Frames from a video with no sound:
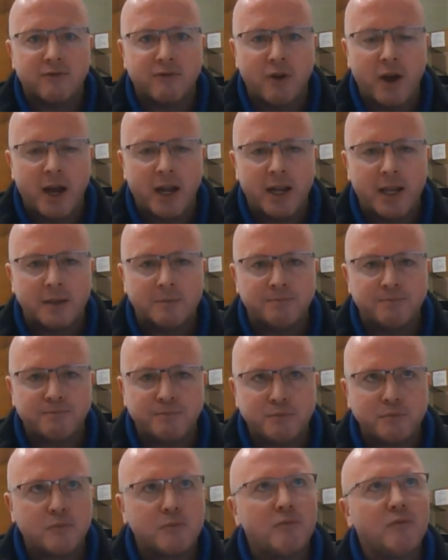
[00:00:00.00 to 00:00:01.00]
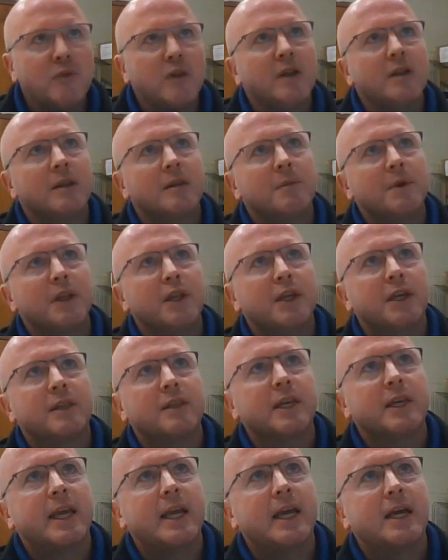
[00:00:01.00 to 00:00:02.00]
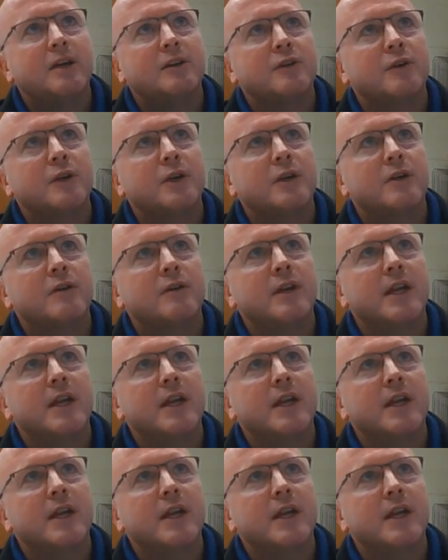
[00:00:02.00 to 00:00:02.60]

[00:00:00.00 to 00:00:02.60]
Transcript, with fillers: Friday let me look at the calendar here.